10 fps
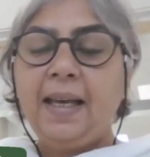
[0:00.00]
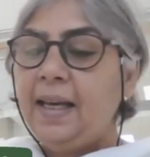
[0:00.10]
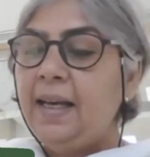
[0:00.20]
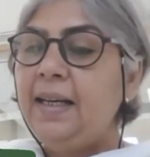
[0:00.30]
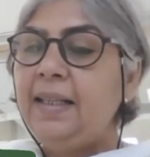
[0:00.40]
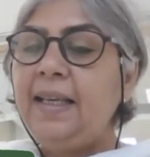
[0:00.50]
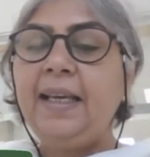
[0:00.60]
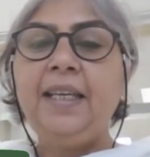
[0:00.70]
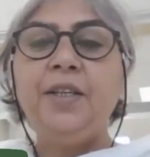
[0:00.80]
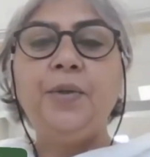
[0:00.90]

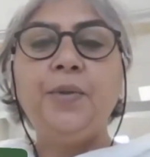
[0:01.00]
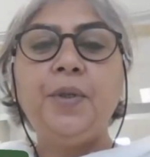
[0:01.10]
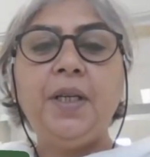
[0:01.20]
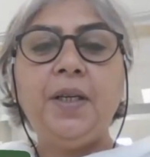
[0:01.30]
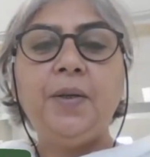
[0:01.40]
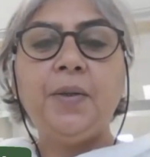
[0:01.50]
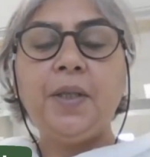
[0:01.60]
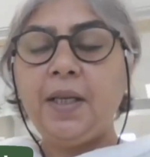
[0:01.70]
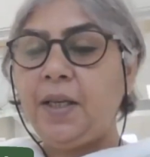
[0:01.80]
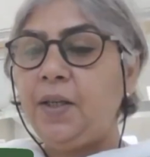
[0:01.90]
Thank you, Io.
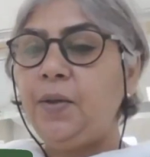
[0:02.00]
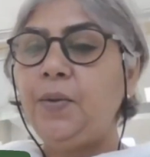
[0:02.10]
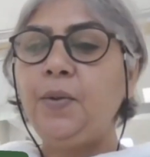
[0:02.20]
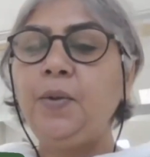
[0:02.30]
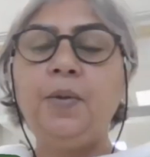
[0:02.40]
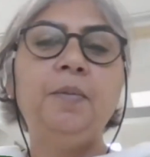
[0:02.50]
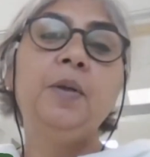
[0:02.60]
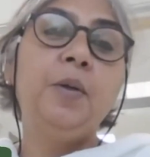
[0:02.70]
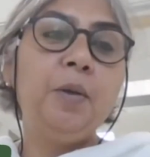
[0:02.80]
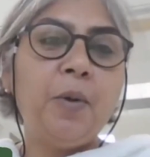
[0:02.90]
Thank you.
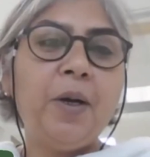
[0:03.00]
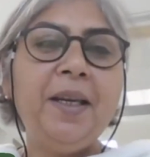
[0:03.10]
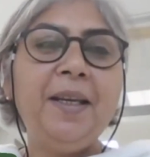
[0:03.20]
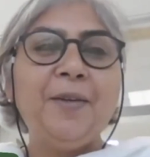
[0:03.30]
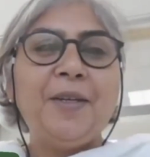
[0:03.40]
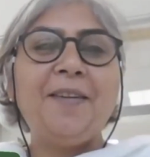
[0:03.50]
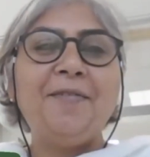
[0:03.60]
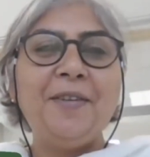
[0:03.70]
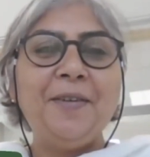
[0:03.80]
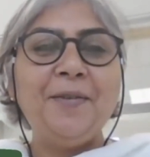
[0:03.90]
Good morning, good
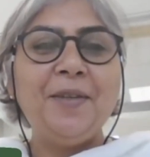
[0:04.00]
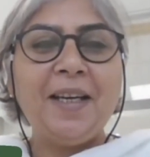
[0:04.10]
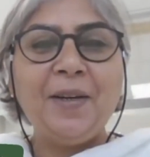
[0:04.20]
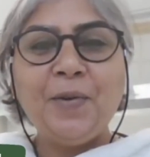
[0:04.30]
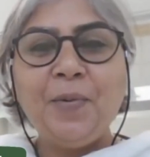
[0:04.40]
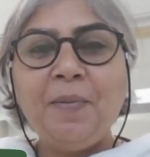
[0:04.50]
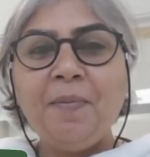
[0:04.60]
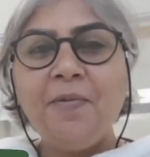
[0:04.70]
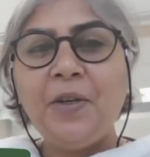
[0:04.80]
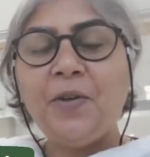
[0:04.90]
afternoon. I know
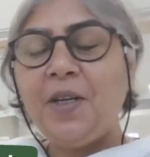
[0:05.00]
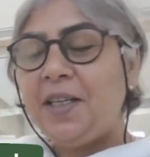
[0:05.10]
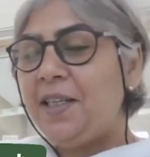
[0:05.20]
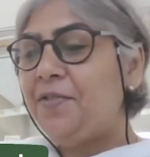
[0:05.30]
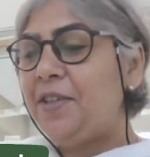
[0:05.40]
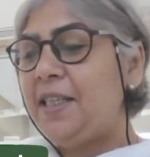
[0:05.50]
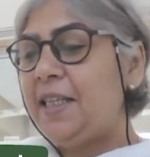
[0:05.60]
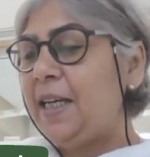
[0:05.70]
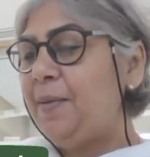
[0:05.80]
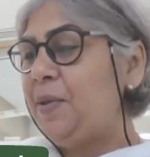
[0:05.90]
we're all in different
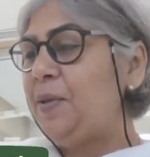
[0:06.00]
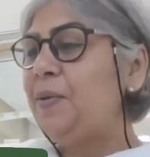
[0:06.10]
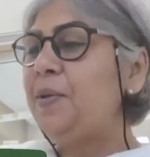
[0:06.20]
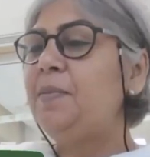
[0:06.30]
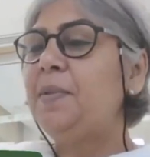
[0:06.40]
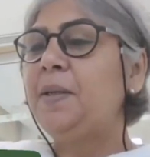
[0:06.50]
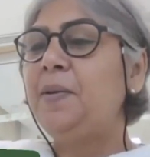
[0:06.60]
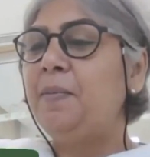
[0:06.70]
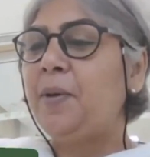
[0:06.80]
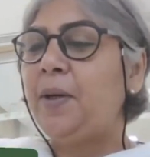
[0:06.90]
time zones, but
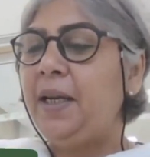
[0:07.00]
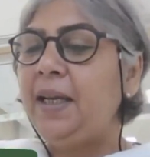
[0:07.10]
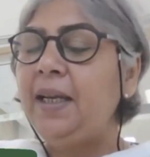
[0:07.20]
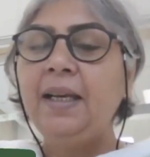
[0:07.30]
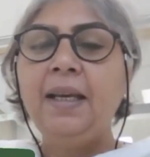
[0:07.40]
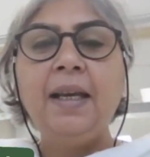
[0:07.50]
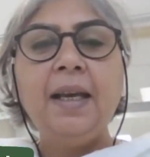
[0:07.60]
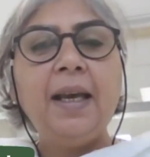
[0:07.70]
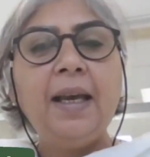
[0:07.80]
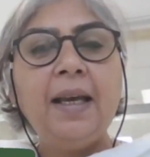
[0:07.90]
good morning.
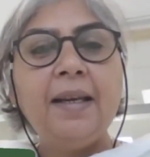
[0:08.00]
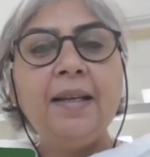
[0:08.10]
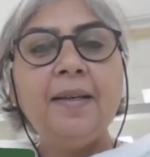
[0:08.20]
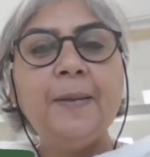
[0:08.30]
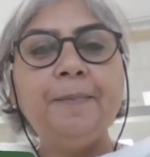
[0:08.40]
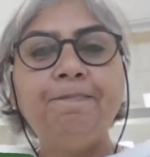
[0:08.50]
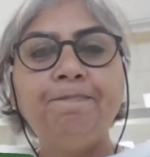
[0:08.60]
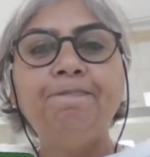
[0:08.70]
And